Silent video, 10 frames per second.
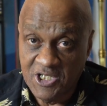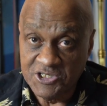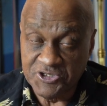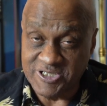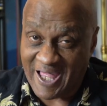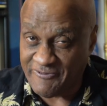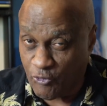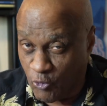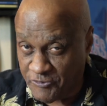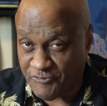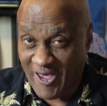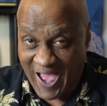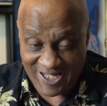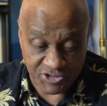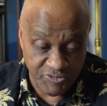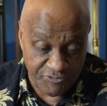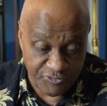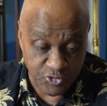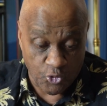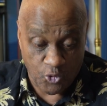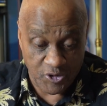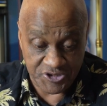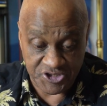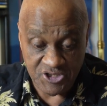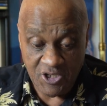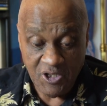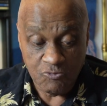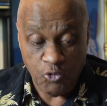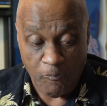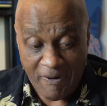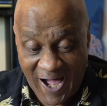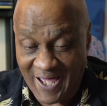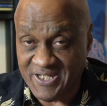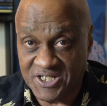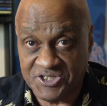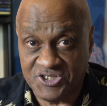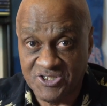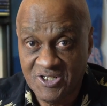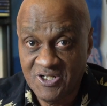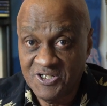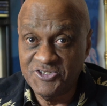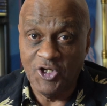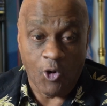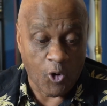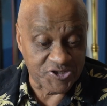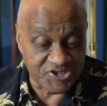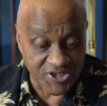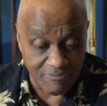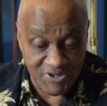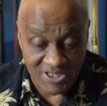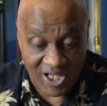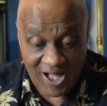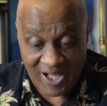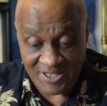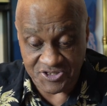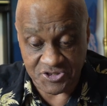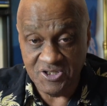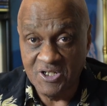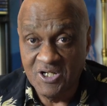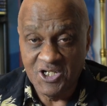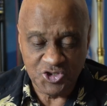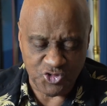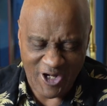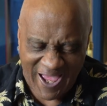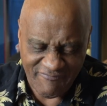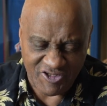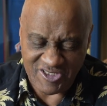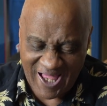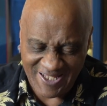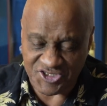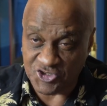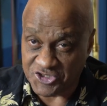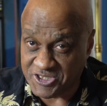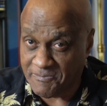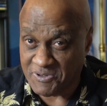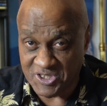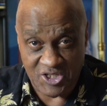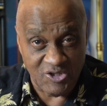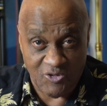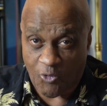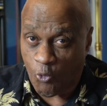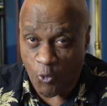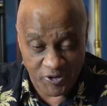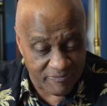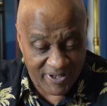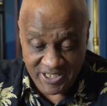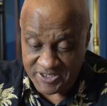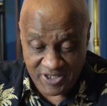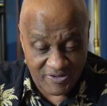it's like on factory floors, robotics, the assembly lines. Traffic lights are typically automated. They're